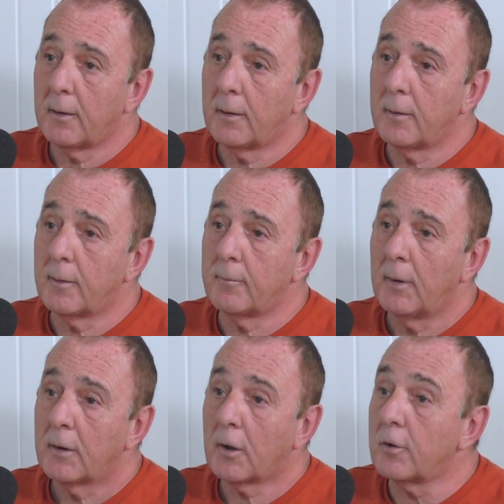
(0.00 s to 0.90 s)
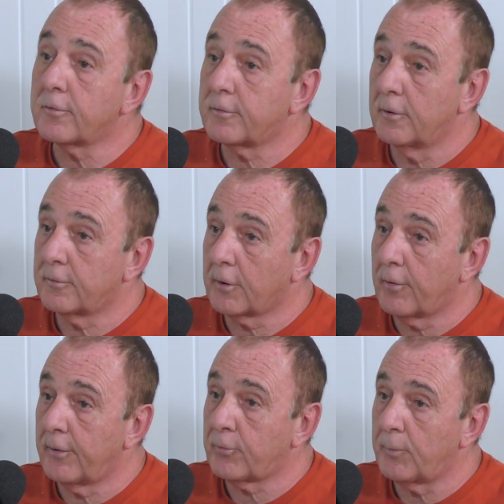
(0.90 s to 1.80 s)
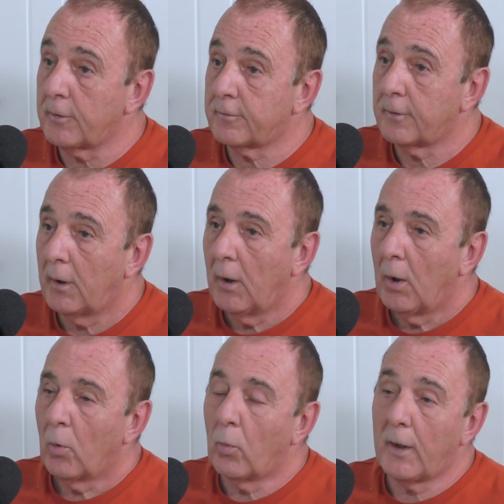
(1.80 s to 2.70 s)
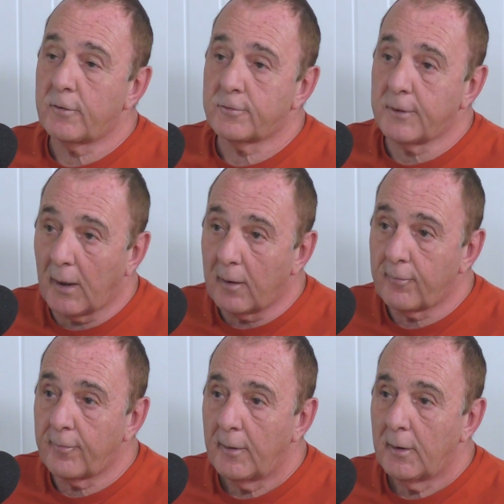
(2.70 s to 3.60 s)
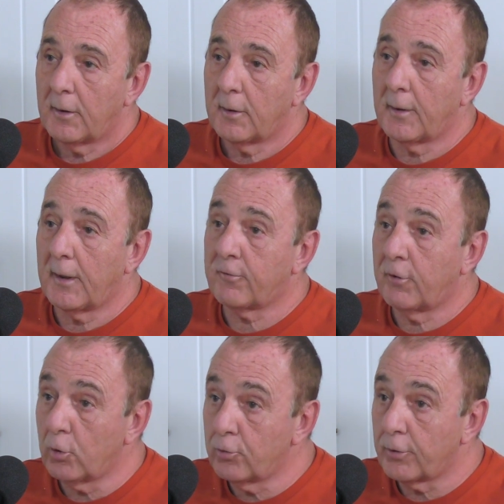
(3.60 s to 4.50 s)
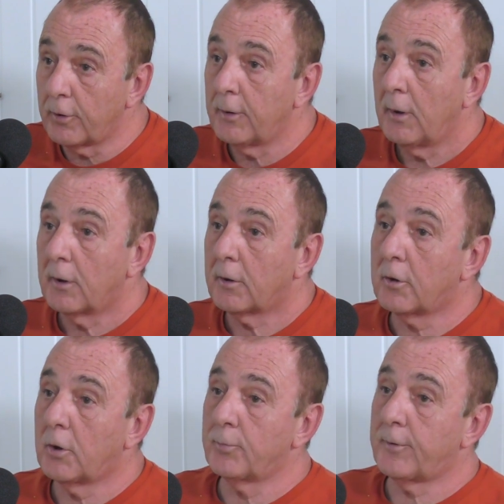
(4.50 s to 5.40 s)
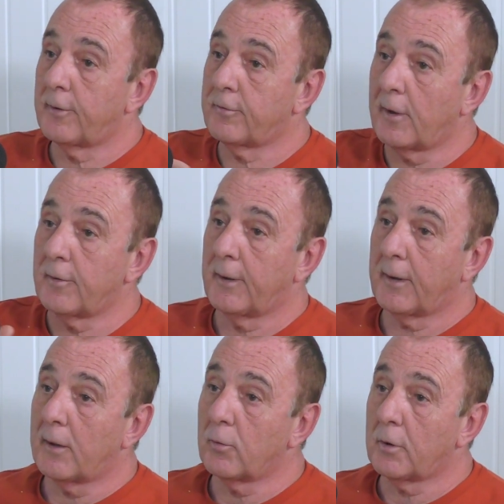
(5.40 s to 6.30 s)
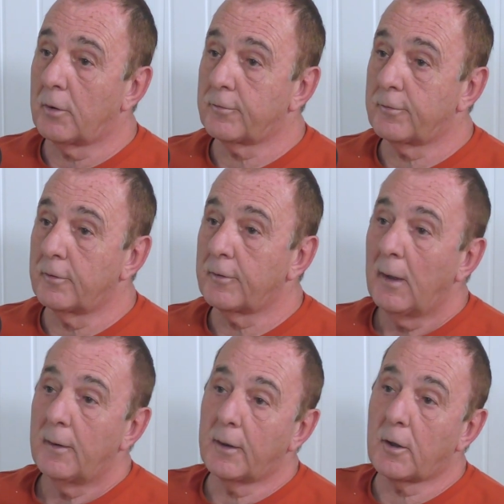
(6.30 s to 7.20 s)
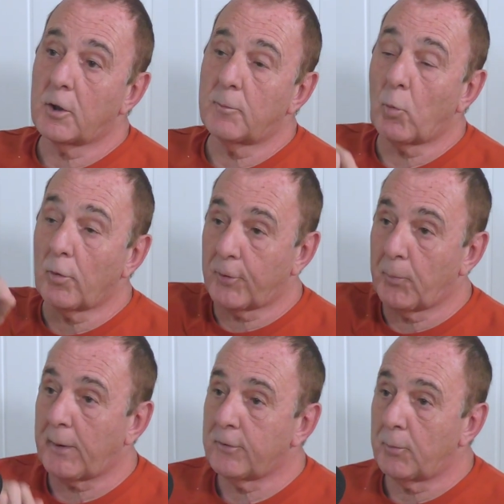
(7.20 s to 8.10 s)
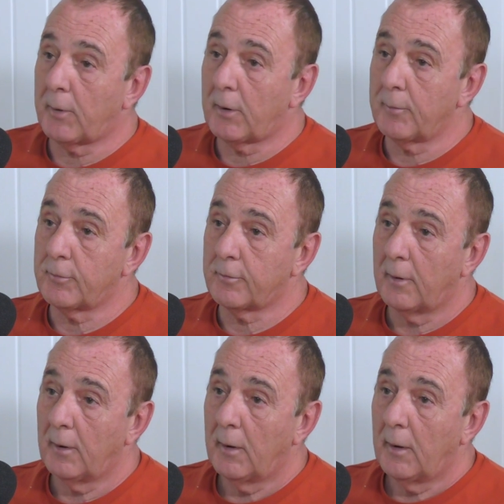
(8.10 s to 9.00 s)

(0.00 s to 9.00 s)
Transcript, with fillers: um, concerts at Christmas where staff and their children could come to the charity carol concerts. They could come and watch the pantomimes.